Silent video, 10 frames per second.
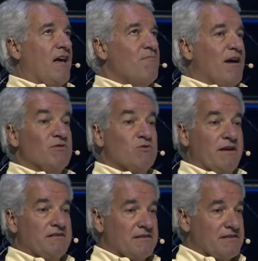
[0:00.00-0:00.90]
campaign was
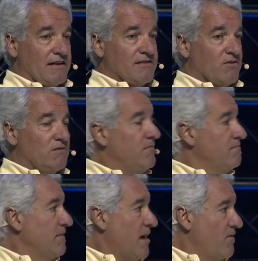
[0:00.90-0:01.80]
quite successful.
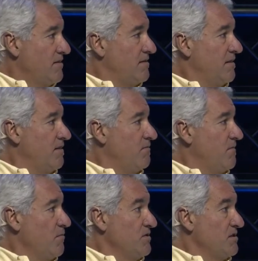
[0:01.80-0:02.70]
Obviously,
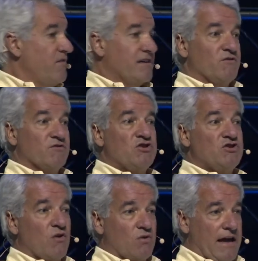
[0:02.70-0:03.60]
the music festival
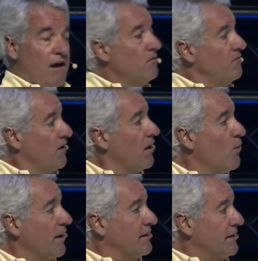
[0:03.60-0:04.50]
sold out very
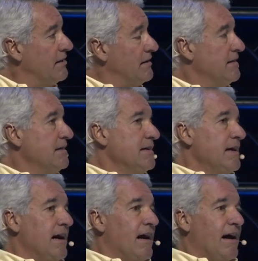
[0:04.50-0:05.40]
quickly.
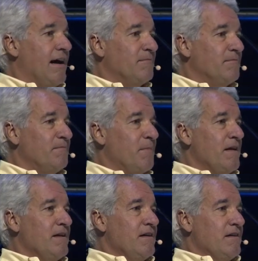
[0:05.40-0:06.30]

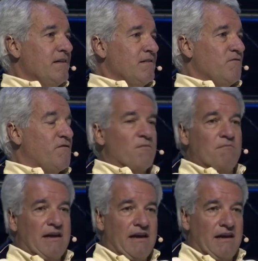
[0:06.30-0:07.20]
For
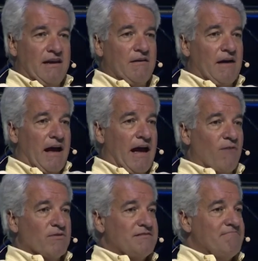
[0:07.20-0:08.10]
me,
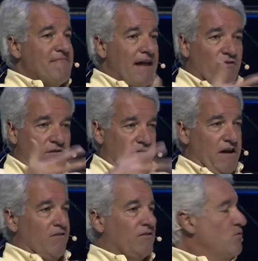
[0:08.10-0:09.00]
I was never a
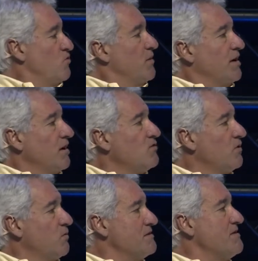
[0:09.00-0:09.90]
fan of social media. It
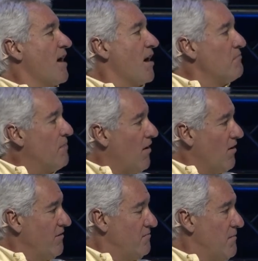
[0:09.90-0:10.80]
just was not
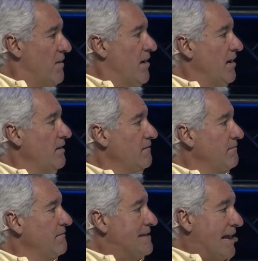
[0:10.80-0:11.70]
part of my
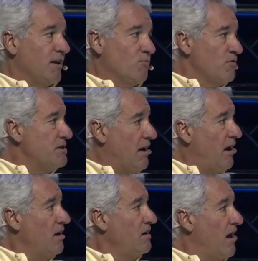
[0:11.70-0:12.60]
daily
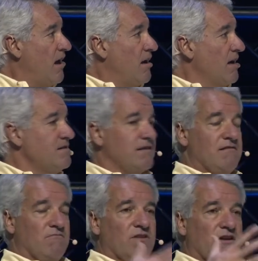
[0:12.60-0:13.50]
routine, and I
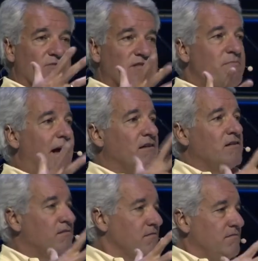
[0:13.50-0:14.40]
didn't really respect